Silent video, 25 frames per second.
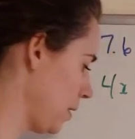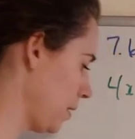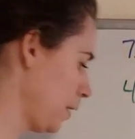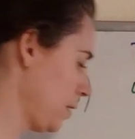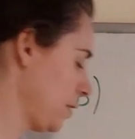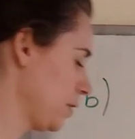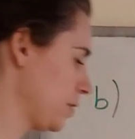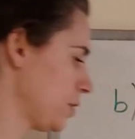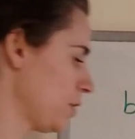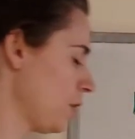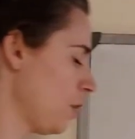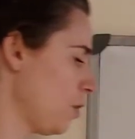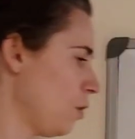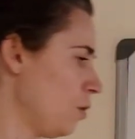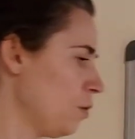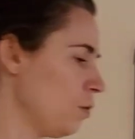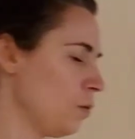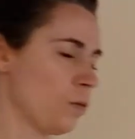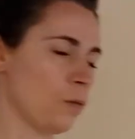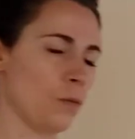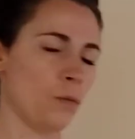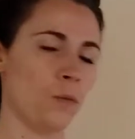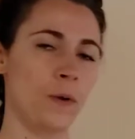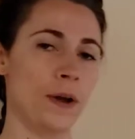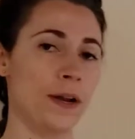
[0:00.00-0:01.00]

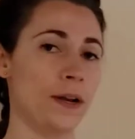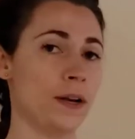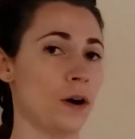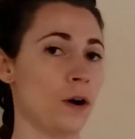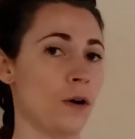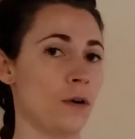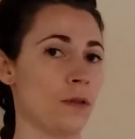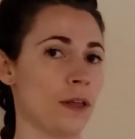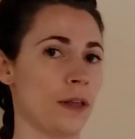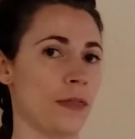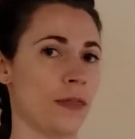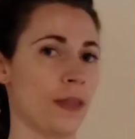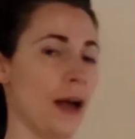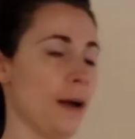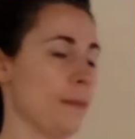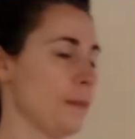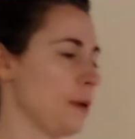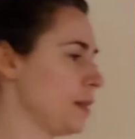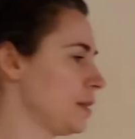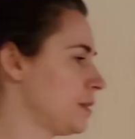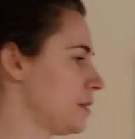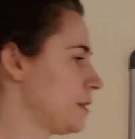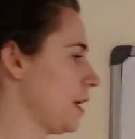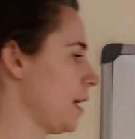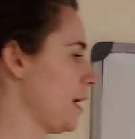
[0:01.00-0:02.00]
So we know that that
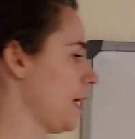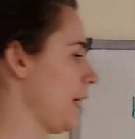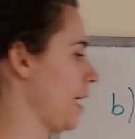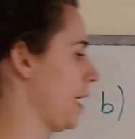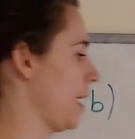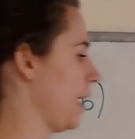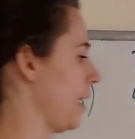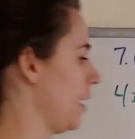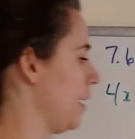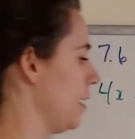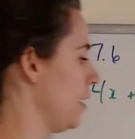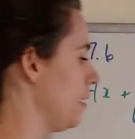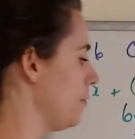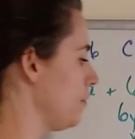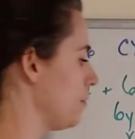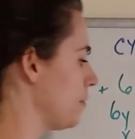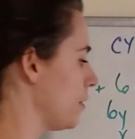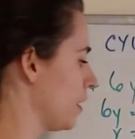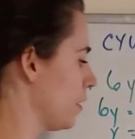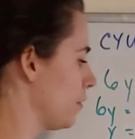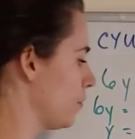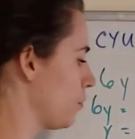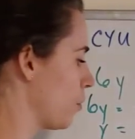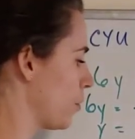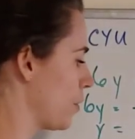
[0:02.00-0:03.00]
means
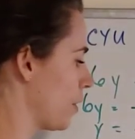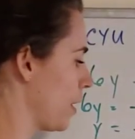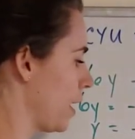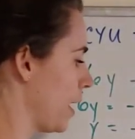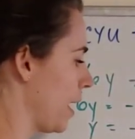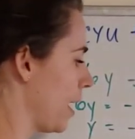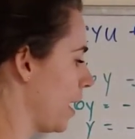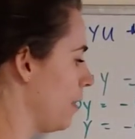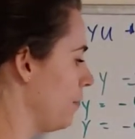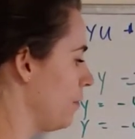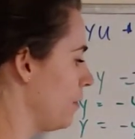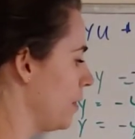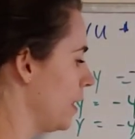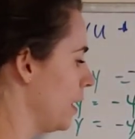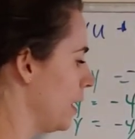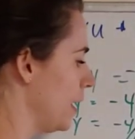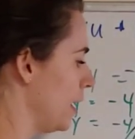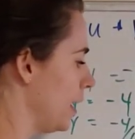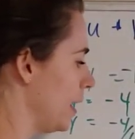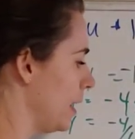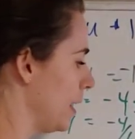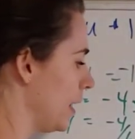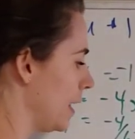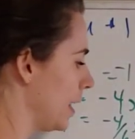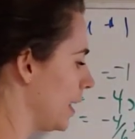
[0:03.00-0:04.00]
therefore they have
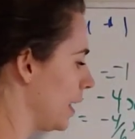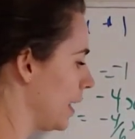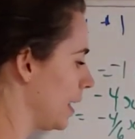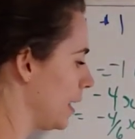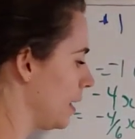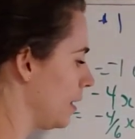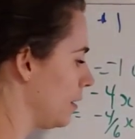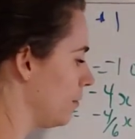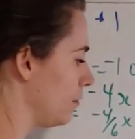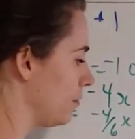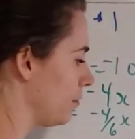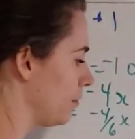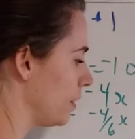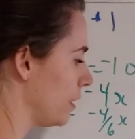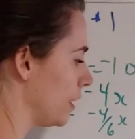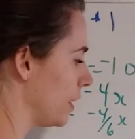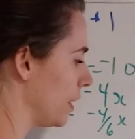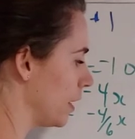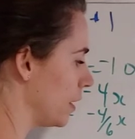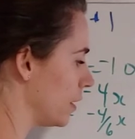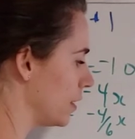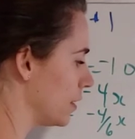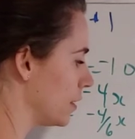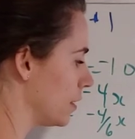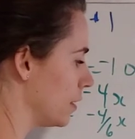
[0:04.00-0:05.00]

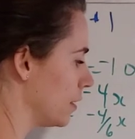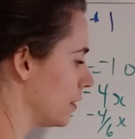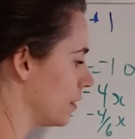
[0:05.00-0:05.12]
infinite